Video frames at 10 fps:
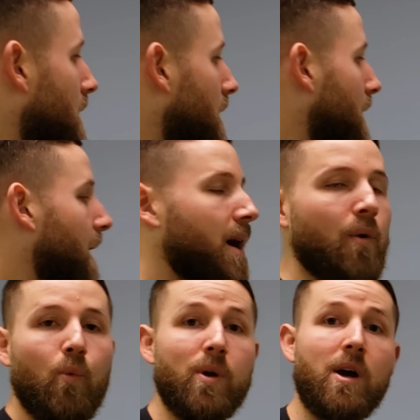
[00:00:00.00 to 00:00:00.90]

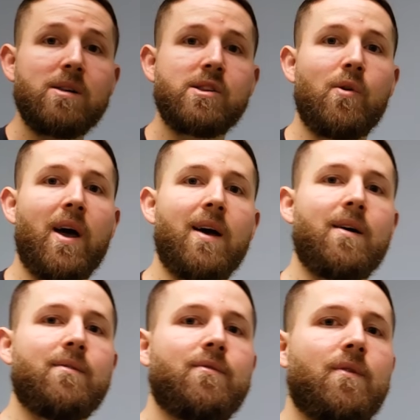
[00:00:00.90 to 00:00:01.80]
Now, we also
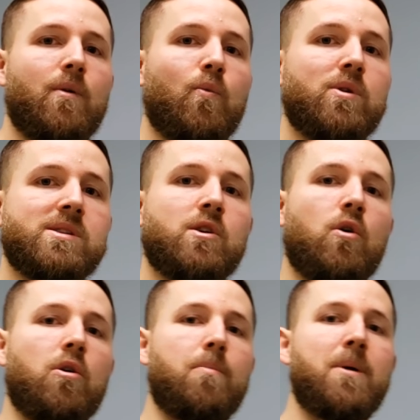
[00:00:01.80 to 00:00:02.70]
have what is
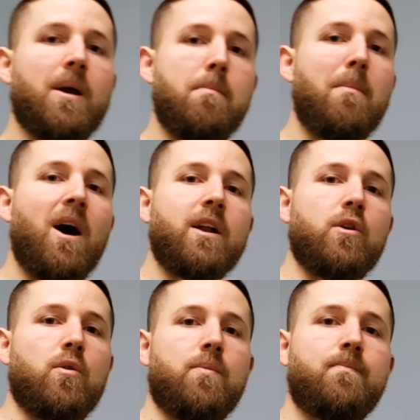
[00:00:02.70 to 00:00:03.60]
called our Pec
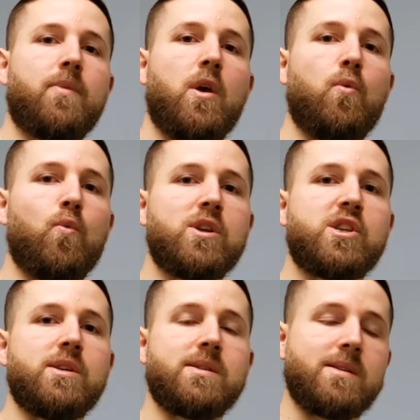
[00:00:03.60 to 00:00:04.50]
Minor, which
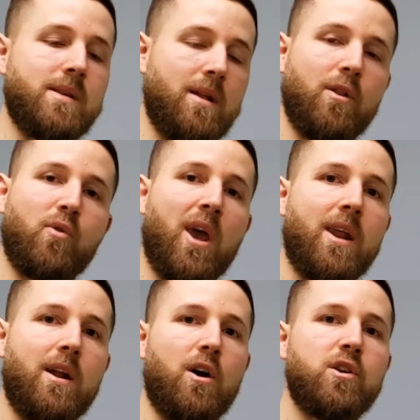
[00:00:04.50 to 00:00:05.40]
is
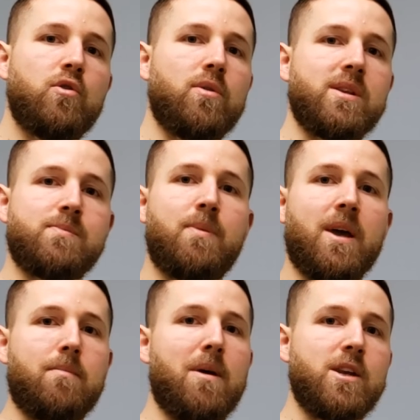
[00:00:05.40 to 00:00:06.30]
located under this
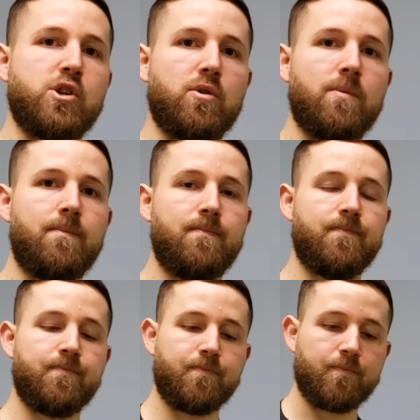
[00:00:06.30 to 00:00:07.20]
Pec Major.
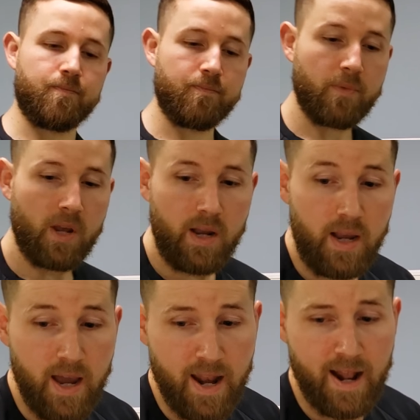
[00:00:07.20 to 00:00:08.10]

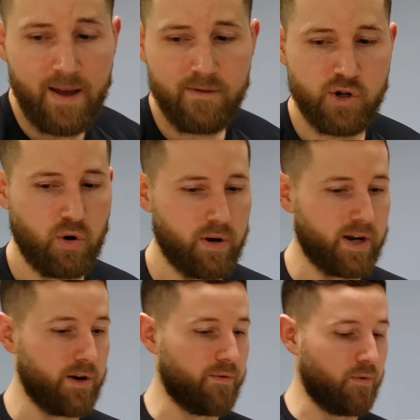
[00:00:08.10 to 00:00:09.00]
And I have a drawing
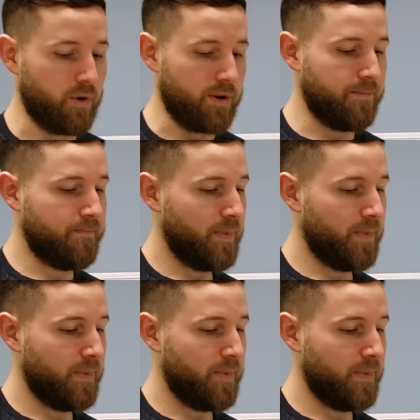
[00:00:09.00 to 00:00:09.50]
here for you.